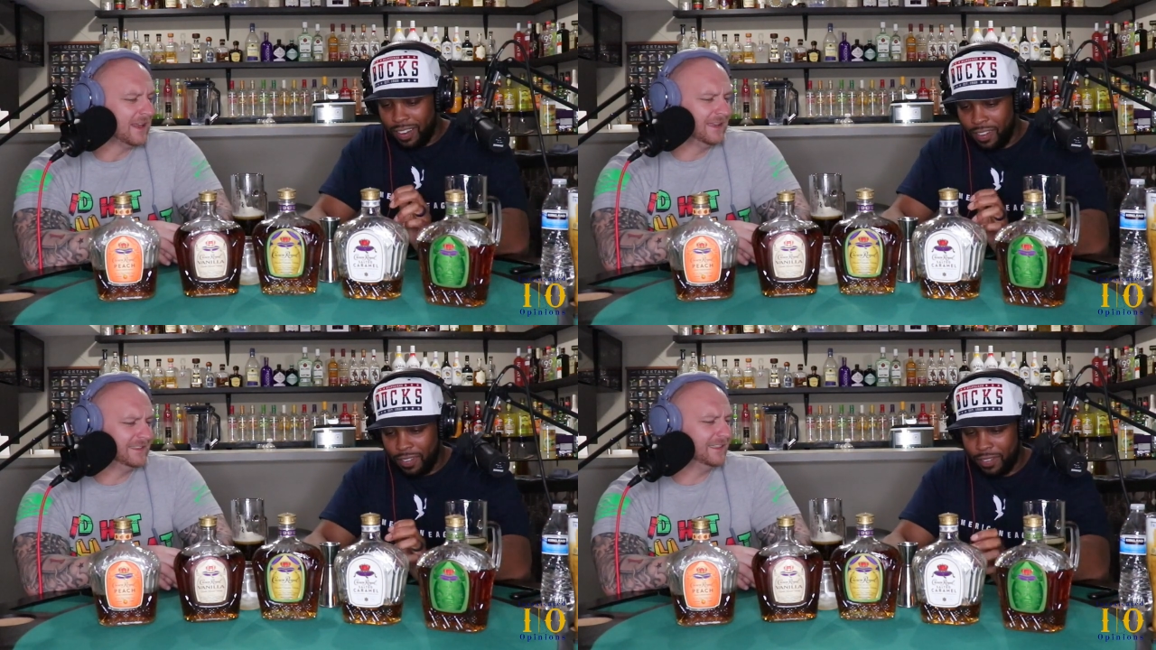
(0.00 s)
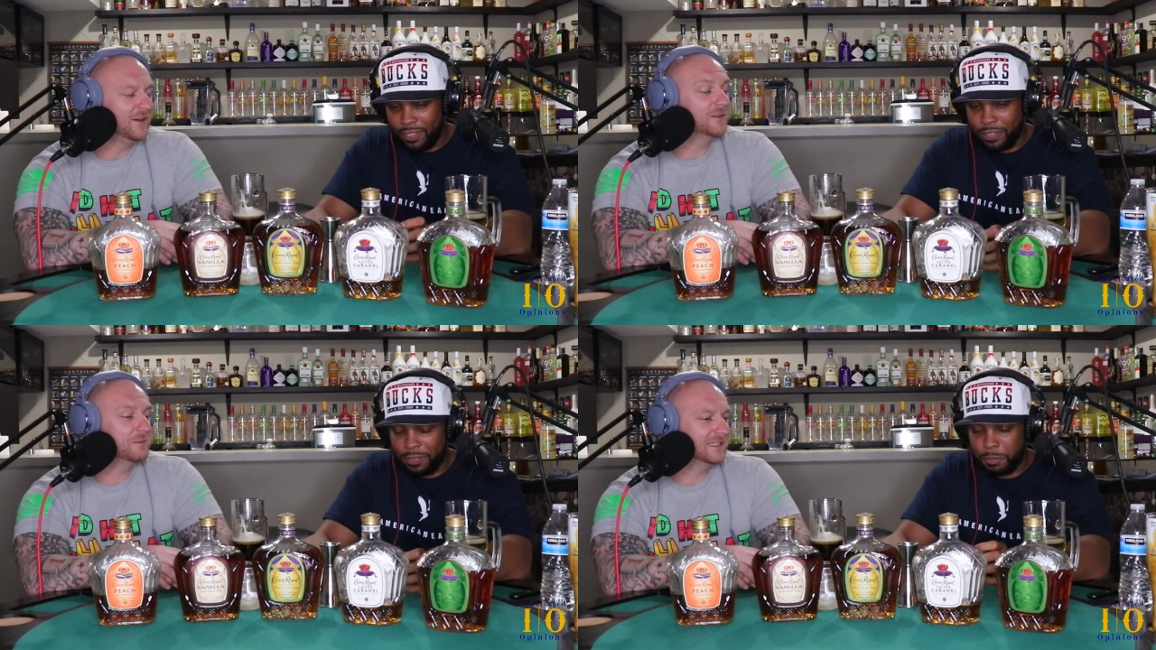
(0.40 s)
Speaker 1: I said,
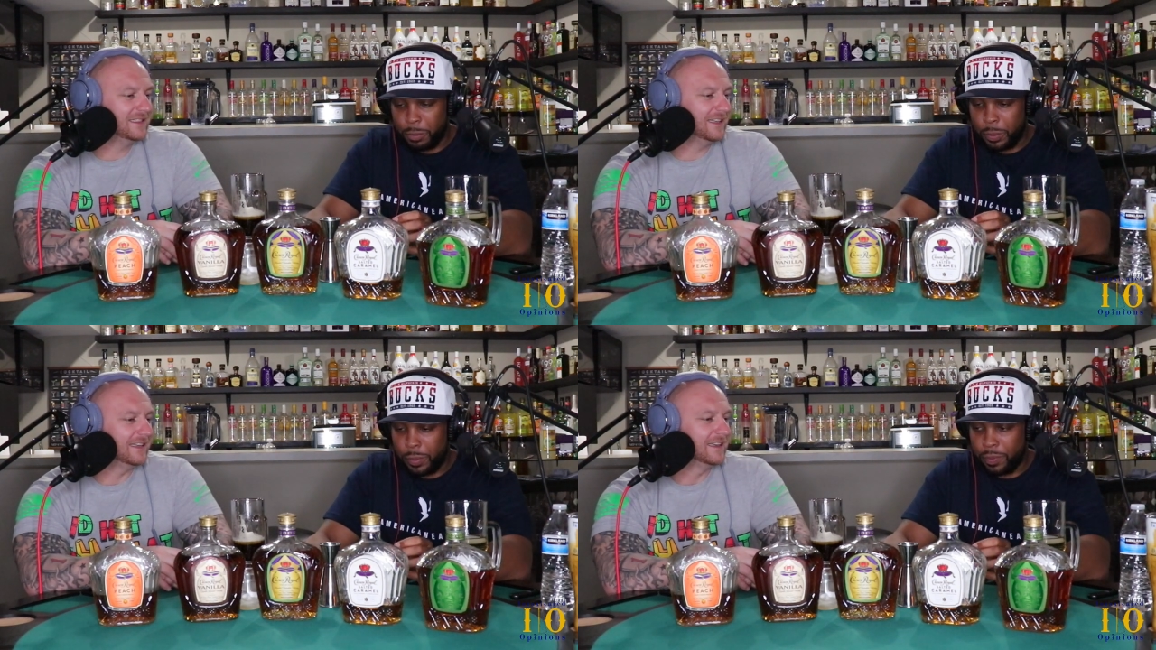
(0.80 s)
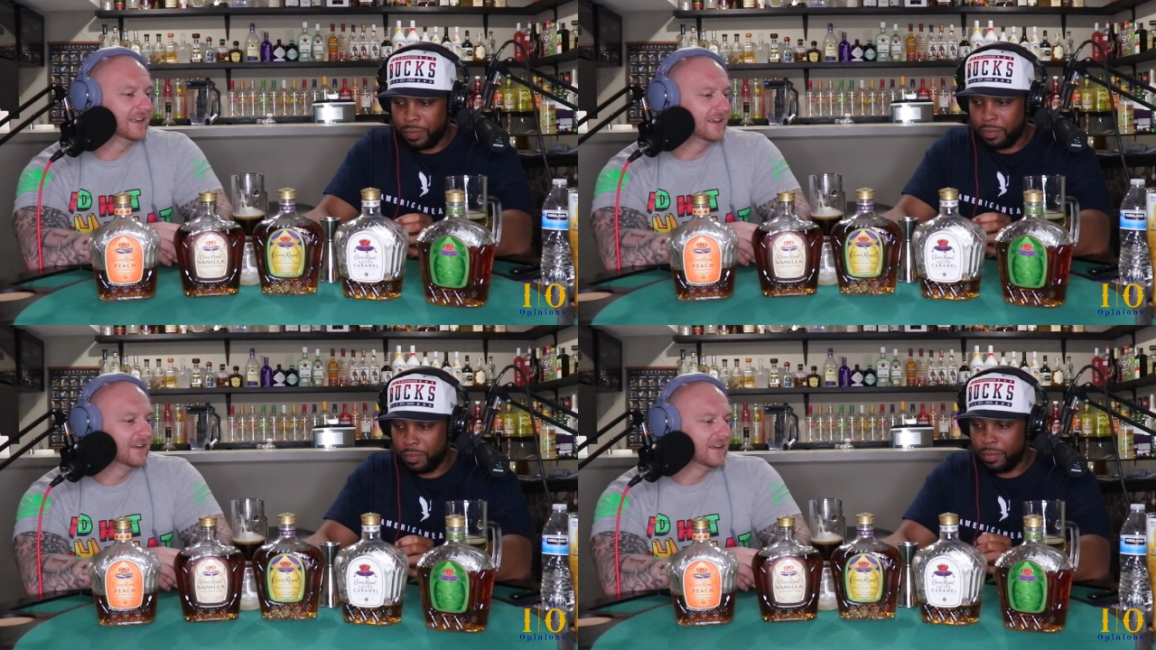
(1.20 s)
"No, let me see."
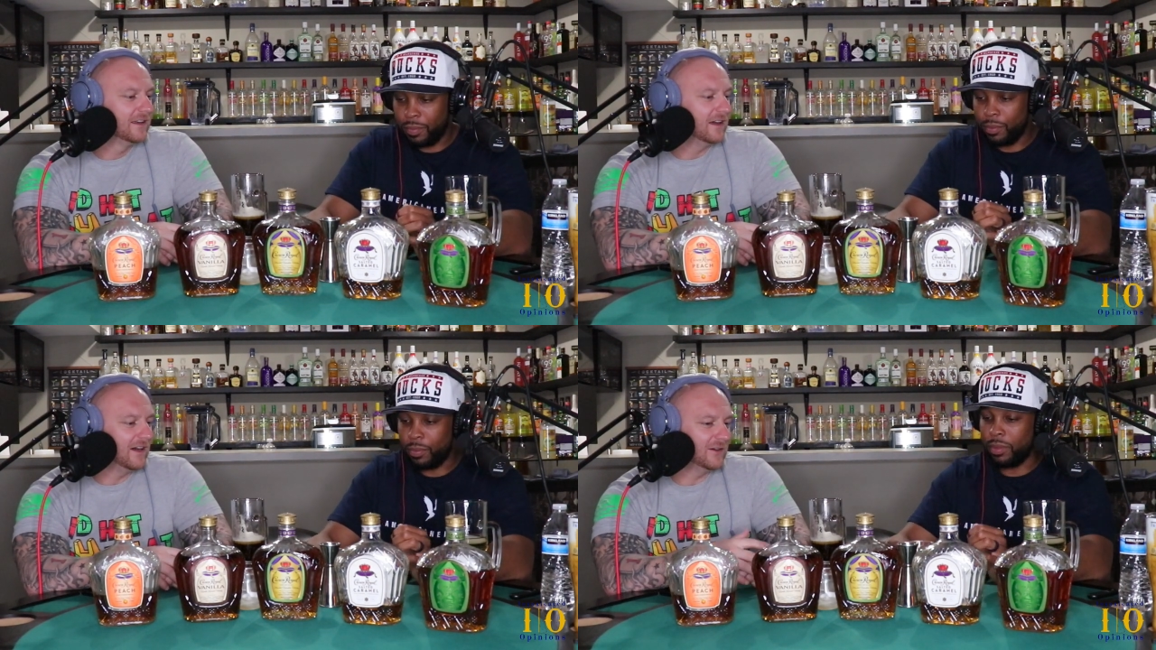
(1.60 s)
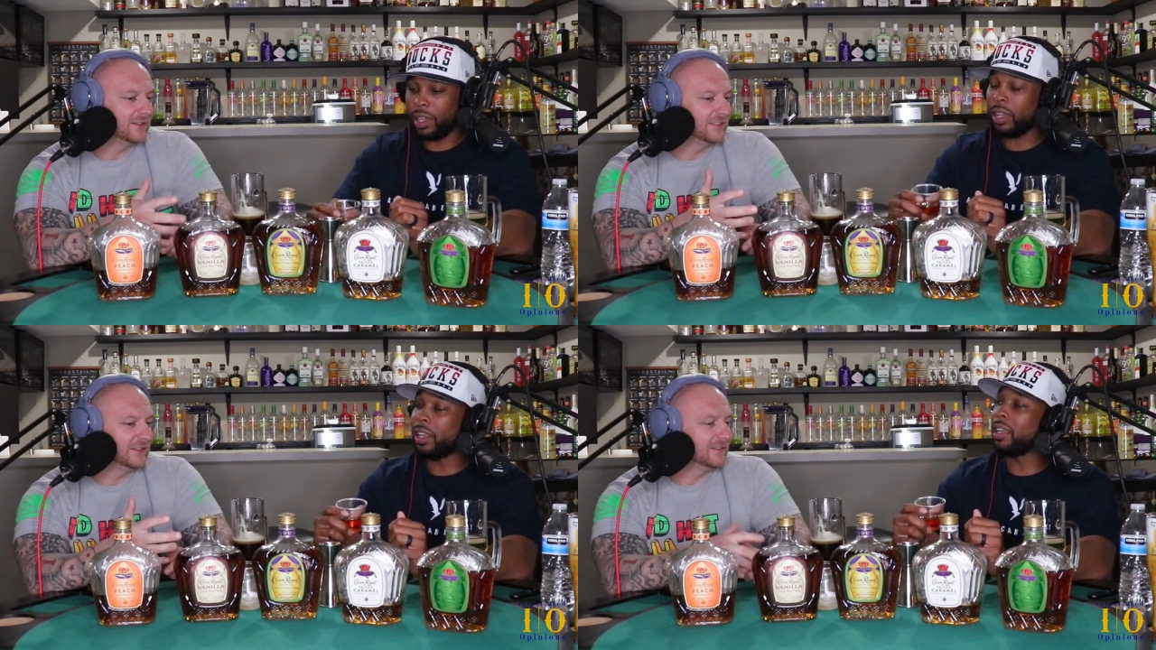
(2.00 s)
Oh
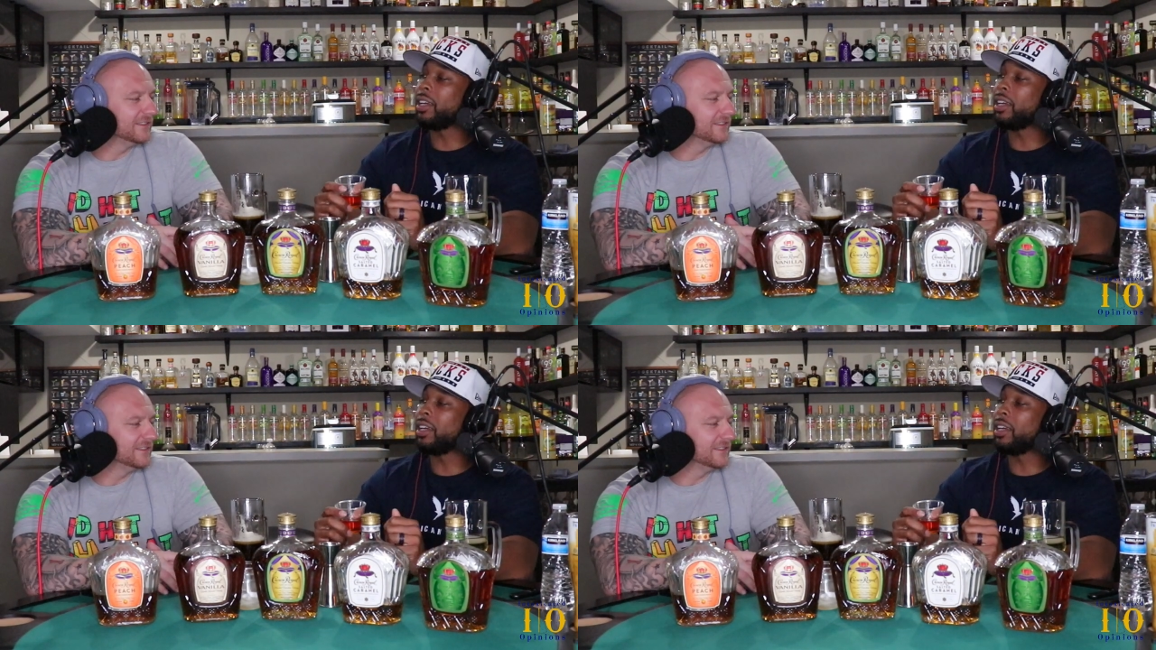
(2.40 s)
shoot,